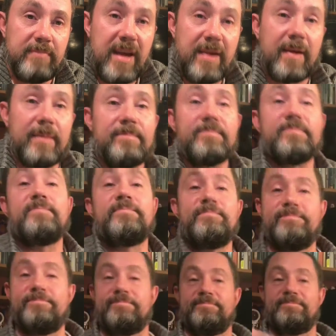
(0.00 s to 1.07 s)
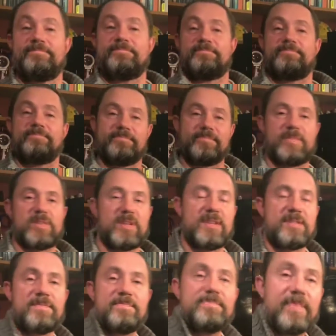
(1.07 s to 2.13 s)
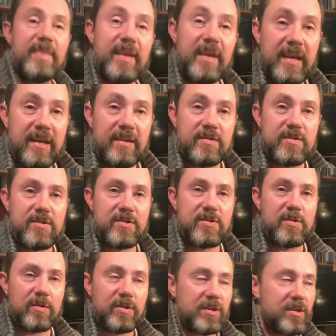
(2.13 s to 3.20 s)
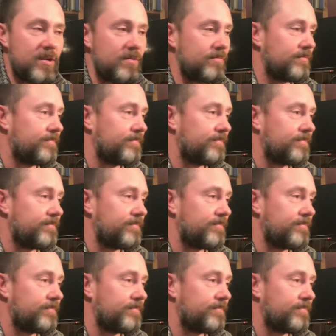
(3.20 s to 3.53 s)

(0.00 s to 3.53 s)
Anyway, this. Talk to you soon.